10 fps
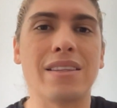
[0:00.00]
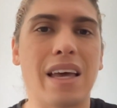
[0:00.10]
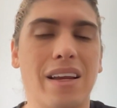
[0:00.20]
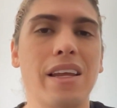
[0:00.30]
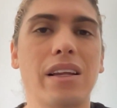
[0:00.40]

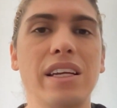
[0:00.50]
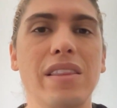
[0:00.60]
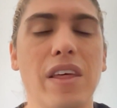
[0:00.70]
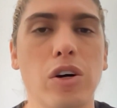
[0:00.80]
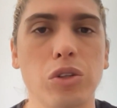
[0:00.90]
Technically,
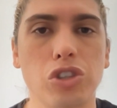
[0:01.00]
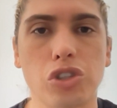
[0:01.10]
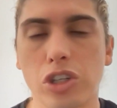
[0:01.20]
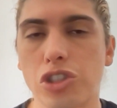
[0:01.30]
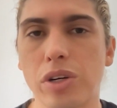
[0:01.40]
they'll
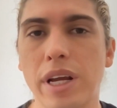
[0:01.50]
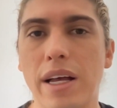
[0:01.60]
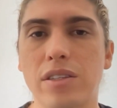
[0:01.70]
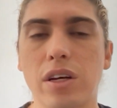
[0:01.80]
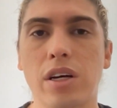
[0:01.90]
structure it
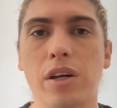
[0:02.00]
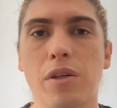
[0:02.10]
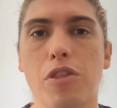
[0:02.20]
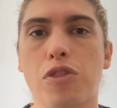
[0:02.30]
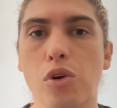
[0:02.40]
as a
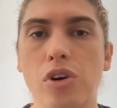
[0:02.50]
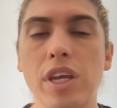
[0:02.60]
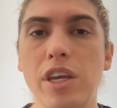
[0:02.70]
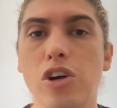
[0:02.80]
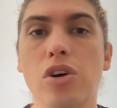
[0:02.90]

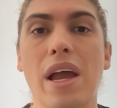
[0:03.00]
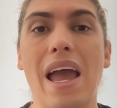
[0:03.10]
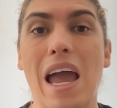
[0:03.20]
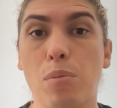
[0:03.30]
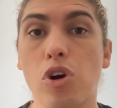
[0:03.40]
30-year
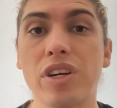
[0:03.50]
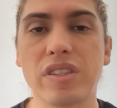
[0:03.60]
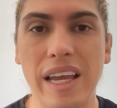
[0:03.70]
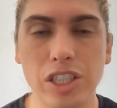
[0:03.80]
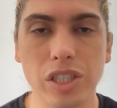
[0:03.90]

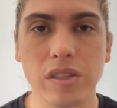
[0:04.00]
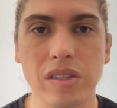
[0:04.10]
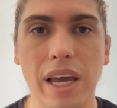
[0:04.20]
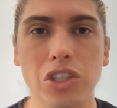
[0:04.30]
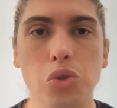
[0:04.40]
amortization
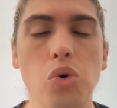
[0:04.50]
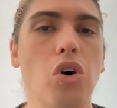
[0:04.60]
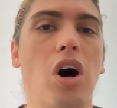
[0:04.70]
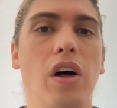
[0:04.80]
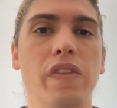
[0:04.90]

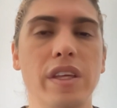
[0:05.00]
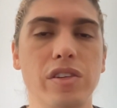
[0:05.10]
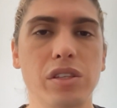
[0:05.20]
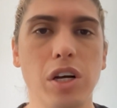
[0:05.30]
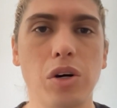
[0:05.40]
schedule on
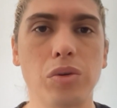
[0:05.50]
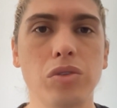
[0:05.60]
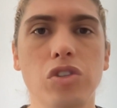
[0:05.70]
this loan.